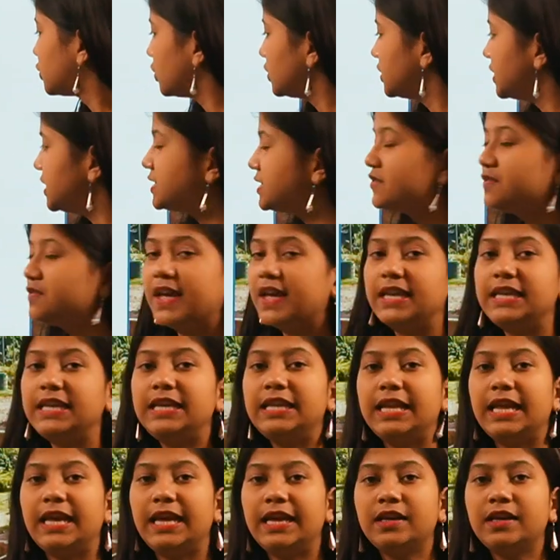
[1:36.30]
So this
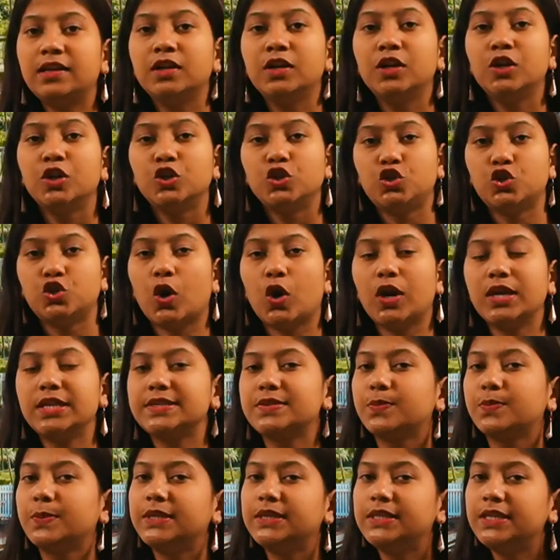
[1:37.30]
Valley Lake
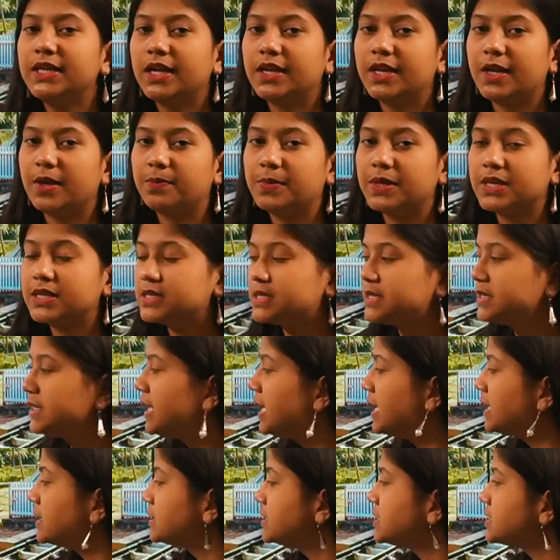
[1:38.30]
joins with the Arabian Sea,
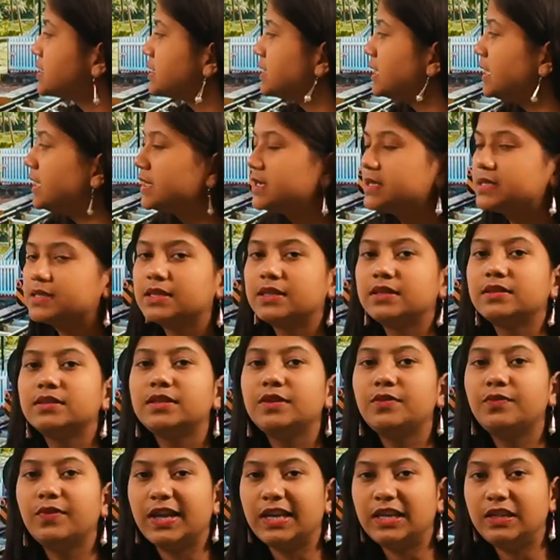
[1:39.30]
and this lake is in
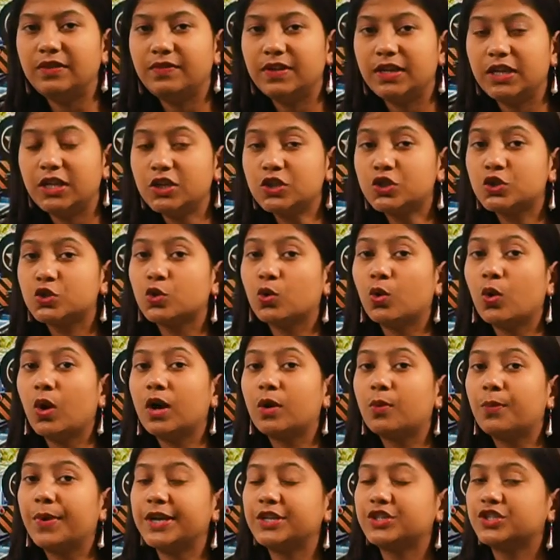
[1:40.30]
the Valley Village. So
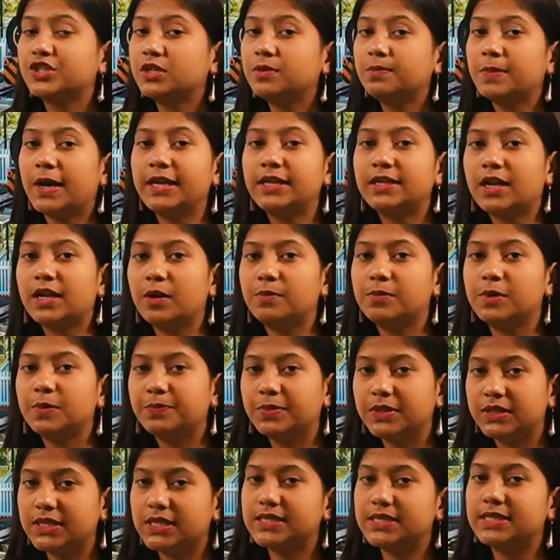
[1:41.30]
a question might come
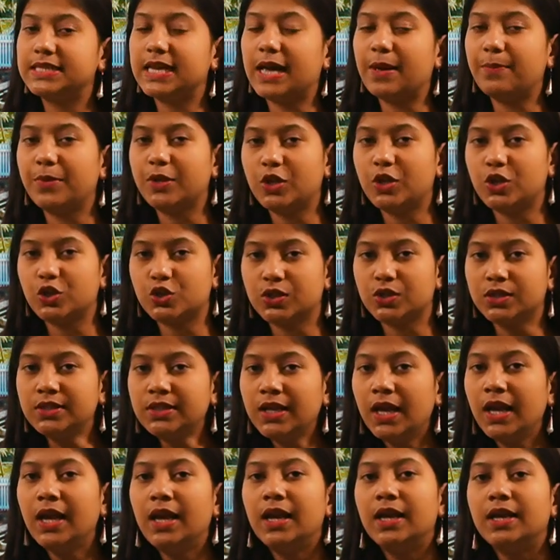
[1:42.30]
up in the examination
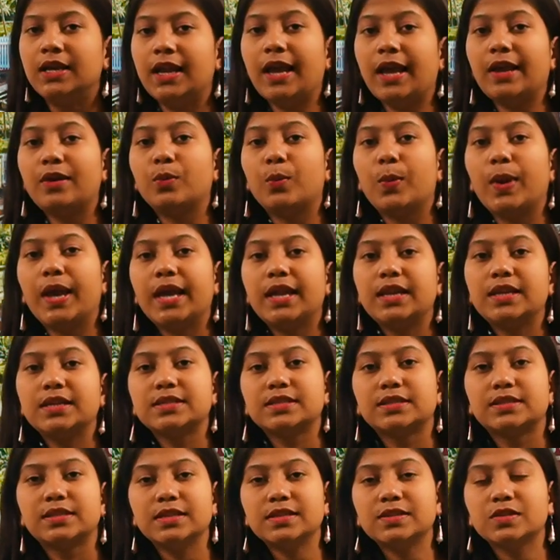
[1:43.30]
like, where
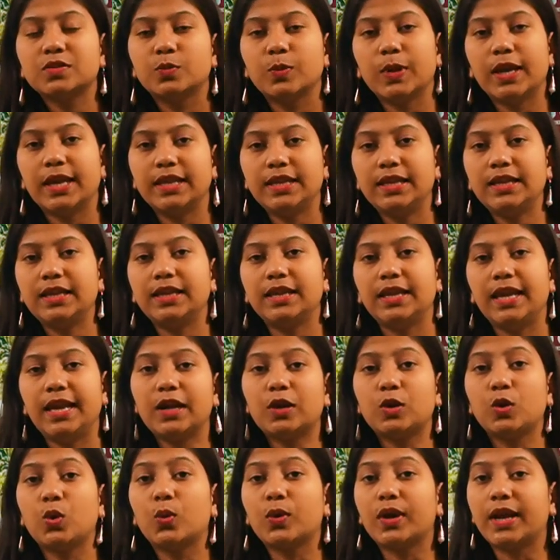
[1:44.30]
is this Valley
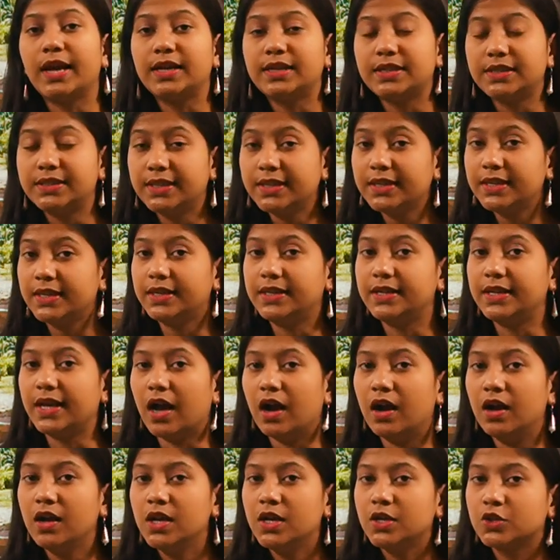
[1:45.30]
Lake located in
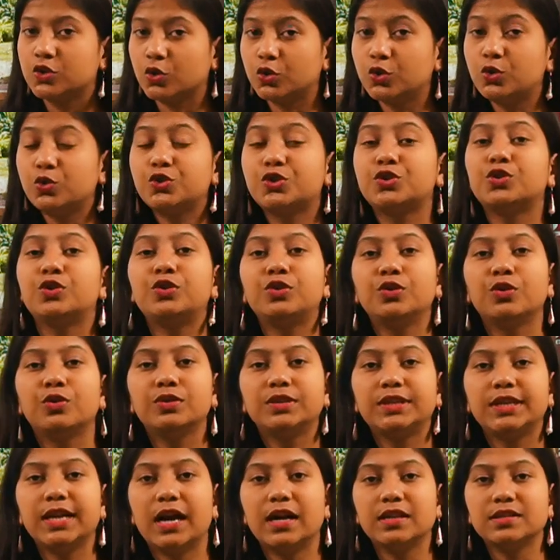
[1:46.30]
India? So you should know
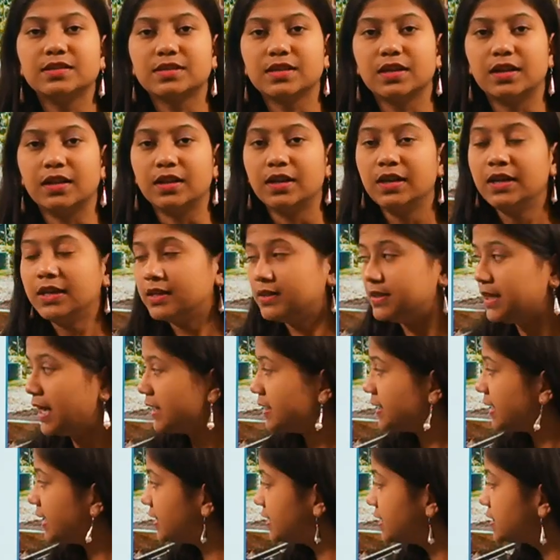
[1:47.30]
the answer,
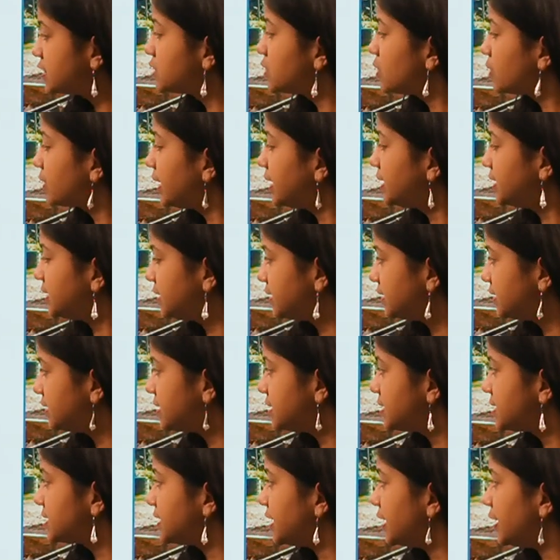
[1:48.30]
that it is located in
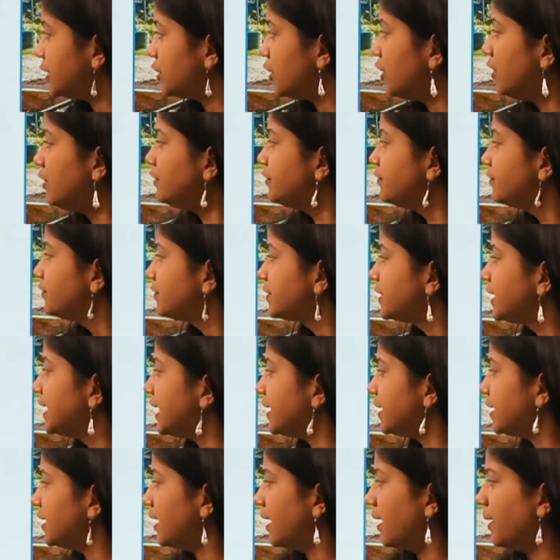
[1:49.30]
the state of
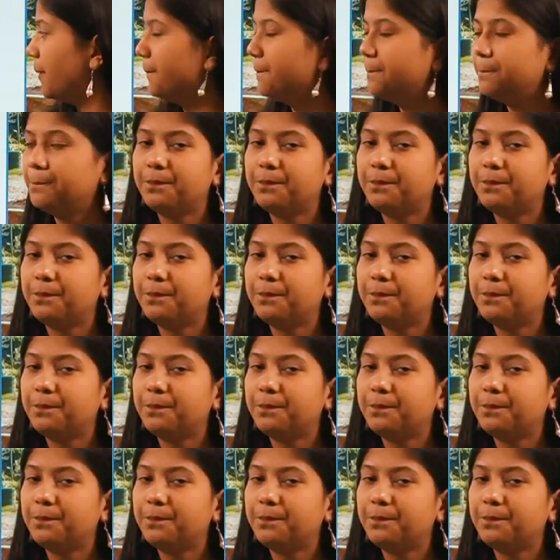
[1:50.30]
Kerala.